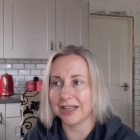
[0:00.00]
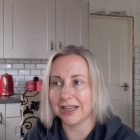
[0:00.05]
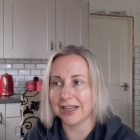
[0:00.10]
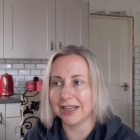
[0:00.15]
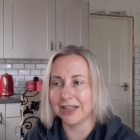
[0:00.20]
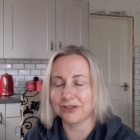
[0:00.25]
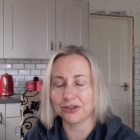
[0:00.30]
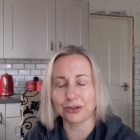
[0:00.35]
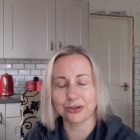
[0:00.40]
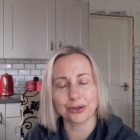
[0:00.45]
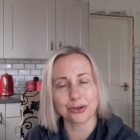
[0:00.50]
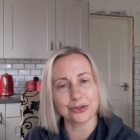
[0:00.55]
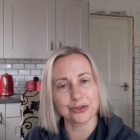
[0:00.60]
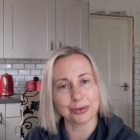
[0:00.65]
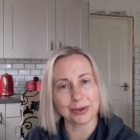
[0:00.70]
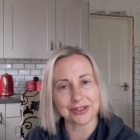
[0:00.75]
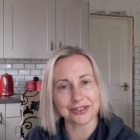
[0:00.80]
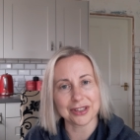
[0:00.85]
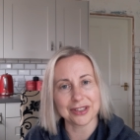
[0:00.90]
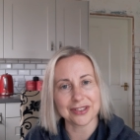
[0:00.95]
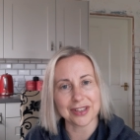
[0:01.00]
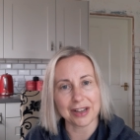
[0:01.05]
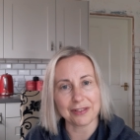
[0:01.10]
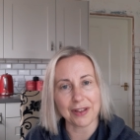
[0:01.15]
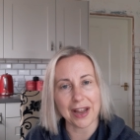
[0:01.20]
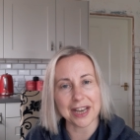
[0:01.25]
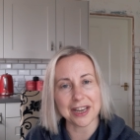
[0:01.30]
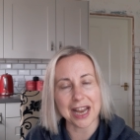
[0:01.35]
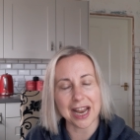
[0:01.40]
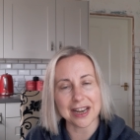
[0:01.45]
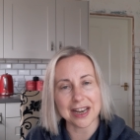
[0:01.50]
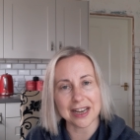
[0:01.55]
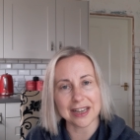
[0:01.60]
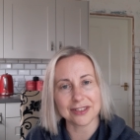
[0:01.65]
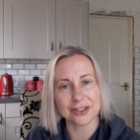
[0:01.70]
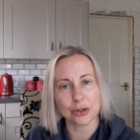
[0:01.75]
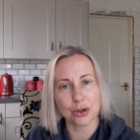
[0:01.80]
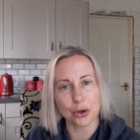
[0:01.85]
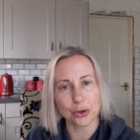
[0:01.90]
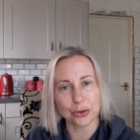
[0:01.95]
It's just good to ask yourself, and
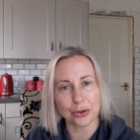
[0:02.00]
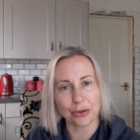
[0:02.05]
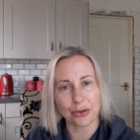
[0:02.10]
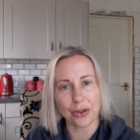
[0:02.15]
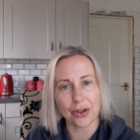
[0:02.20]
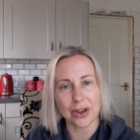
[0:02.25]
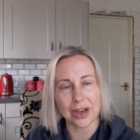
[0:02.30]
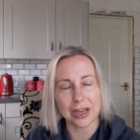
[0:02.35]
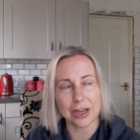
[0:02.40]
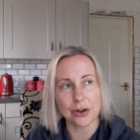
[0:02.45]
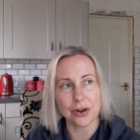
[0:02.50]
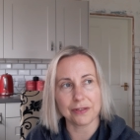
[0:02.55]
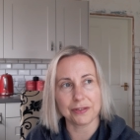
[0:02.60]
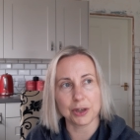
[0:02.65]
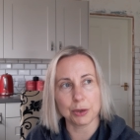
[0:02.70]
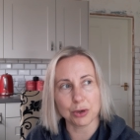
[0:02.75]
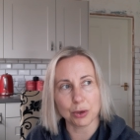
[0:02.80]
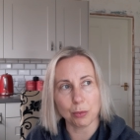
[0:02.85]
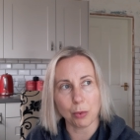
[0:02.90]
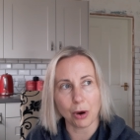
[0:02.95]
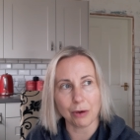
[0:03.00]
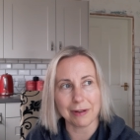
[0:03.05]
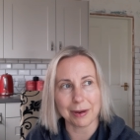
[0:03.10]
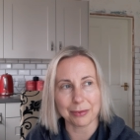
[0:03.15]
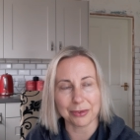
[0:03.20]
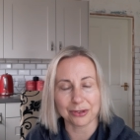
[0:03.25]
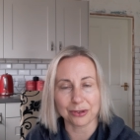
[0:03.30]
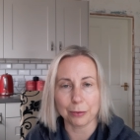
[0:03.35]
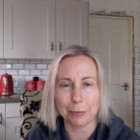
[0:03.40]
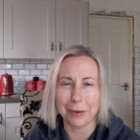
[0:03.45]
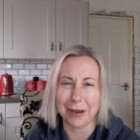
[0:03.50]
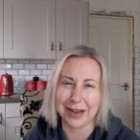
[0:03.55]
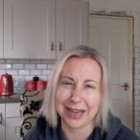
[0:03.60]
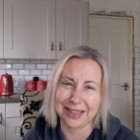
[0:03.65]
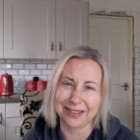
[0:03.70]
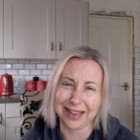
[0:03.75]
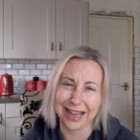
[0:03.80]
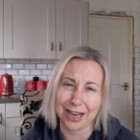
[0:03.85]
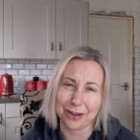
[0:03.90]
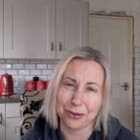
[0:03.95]
it's good that, you know, if you do walk around the
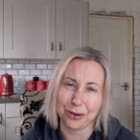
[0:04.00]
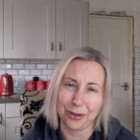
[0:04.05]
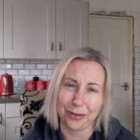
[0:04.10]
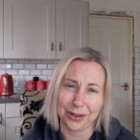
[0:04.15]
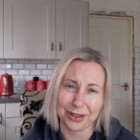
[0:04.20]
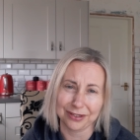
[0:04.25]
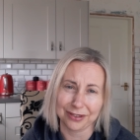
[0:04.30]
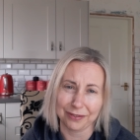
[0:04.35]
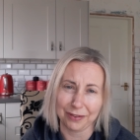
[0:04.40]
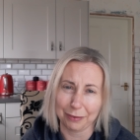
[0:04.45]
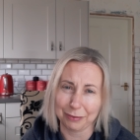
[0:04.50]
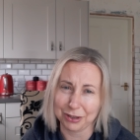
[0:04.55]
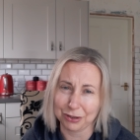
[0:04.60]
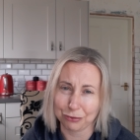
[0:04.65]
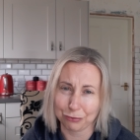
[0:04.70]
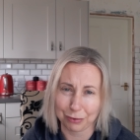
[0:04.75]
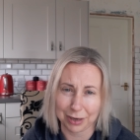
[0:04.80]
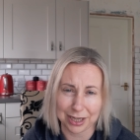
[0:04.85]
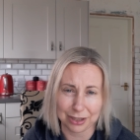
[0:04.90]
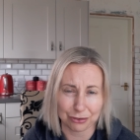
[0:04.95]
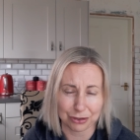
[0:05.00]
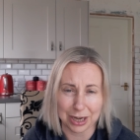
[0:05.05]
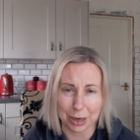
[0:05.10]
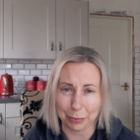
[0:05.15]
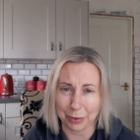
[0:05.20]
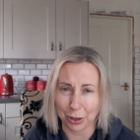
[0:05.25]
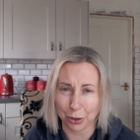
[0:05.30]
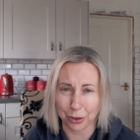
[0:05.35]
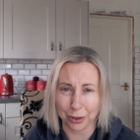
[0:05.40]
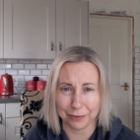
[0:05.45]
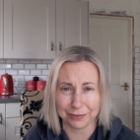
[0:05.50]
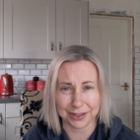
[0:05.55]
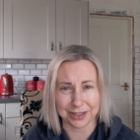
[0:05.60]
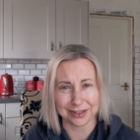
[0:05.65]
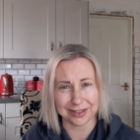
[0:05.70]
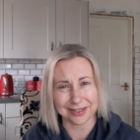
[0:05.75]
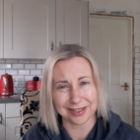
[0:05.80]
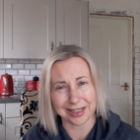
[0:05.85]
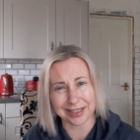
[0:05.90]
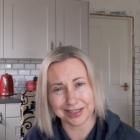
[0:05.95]
supermarkets, I know things are very strange now with COVID and
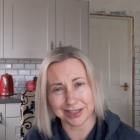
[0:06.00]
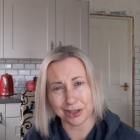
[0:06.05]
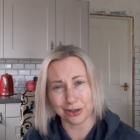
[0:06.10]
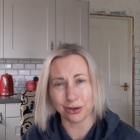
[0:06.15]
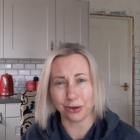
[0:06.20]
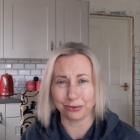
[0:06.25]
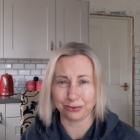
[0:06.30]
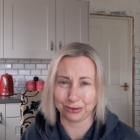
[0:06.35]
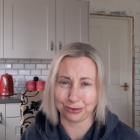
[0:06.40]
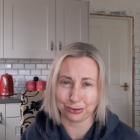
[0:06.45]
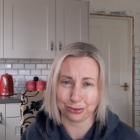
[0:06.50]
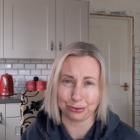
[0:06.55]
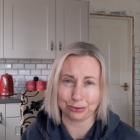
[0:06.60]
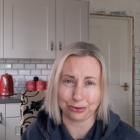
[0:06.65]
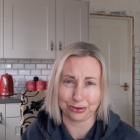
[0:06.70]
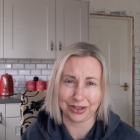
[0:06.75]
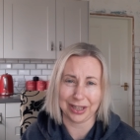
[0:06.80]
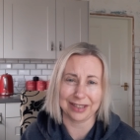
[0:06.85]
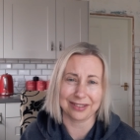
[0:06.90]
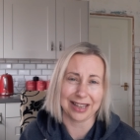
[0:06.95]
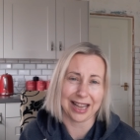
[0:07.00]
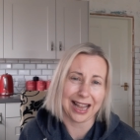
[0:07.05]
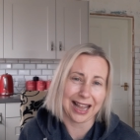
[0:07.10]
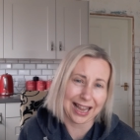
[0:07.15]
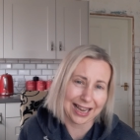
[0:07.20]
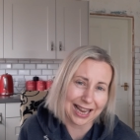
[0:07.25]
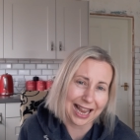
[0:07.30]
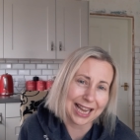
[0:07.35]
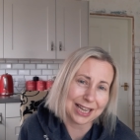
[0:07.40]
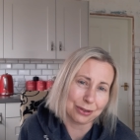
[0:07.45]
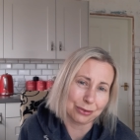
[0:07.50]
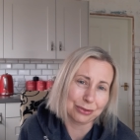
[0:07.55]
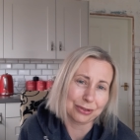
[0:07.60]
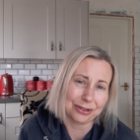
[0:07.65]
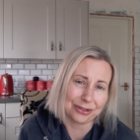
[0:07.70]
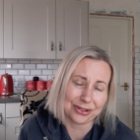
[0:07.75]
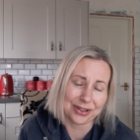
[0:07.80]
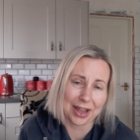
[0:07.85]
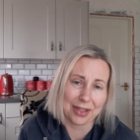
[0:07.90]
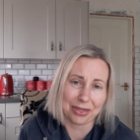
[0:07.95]
they're telling you not to touch things. I
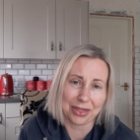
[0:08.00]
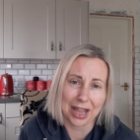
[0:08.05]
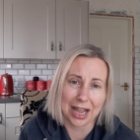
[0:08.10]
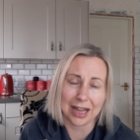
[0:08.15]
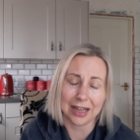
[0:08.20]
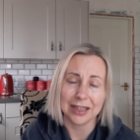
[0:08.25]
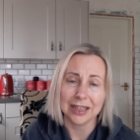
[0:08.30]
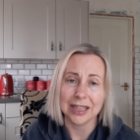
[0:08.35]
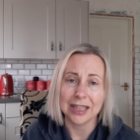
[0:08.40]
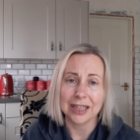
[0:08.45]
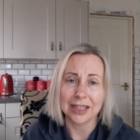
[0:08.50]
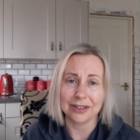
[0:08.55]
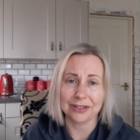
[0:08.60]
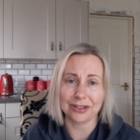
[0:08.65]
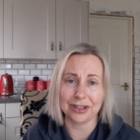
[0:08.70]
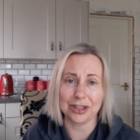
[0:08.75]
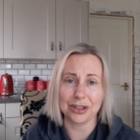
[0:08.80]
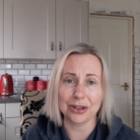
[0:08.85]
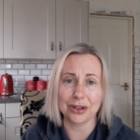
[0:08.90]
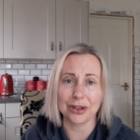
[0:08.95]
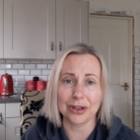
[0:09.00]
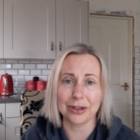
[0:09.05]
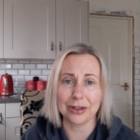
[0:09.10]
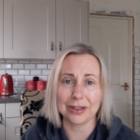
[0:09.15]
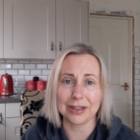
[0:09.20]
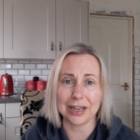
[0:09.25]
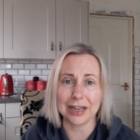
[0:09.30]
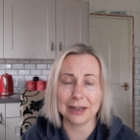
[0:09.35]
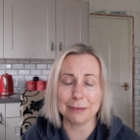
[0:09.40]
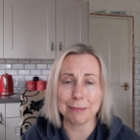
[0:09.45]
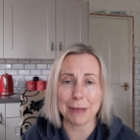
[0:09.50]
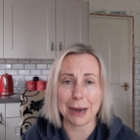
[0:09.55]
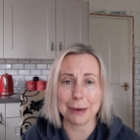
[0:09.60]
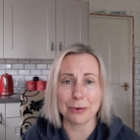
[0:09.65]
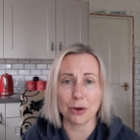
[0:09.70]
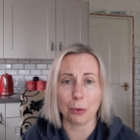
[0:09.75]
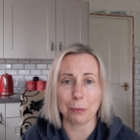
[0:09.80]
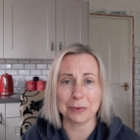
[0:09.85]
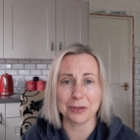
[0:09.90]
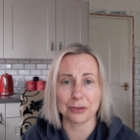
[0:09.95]
understand that. So, you know, it might
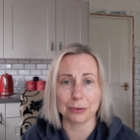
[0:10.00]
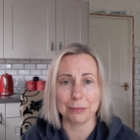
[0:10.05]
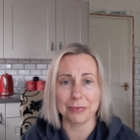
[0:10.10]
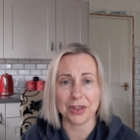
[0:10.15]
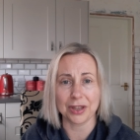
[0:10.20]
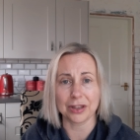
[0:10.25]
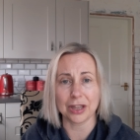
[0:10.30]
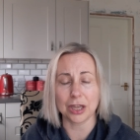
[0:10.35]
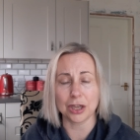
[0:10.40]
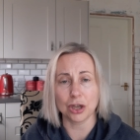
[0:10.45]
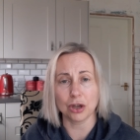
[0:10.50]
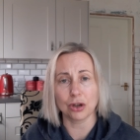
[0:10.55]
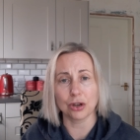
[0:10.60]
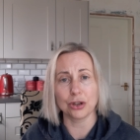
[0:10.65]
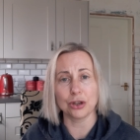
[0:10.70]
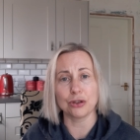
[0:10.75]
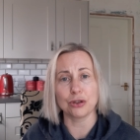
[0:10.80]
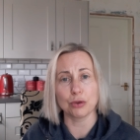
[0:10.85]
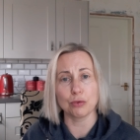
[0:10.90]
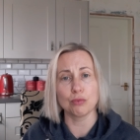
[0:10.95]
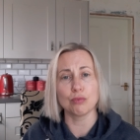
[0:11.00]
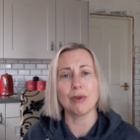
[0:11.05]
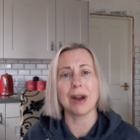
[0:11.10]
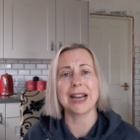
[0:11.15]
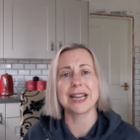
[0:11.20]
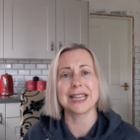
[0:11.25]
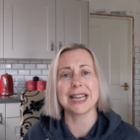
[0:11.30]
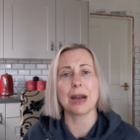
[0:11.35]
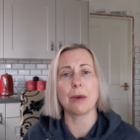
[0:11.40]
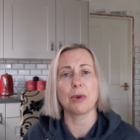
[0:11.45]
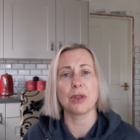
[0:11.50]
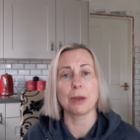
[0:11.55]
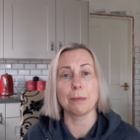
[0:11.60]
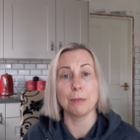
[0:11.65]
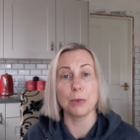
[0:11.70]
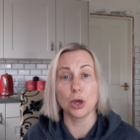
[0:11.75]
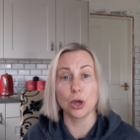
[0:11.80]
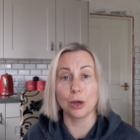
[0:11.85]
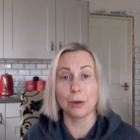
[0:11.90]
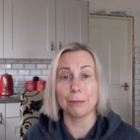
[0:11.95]
not be something that you're going to do right now at the
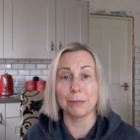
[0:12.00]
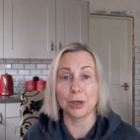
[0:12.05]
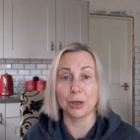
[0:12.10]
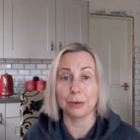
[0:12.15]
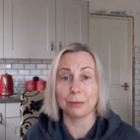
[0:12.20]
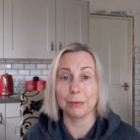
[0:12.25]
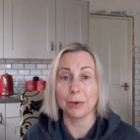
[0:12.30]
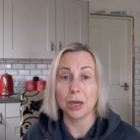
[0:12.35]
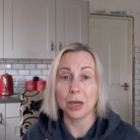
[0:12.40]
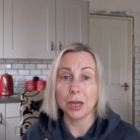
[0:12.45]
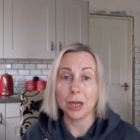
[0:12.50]
moment,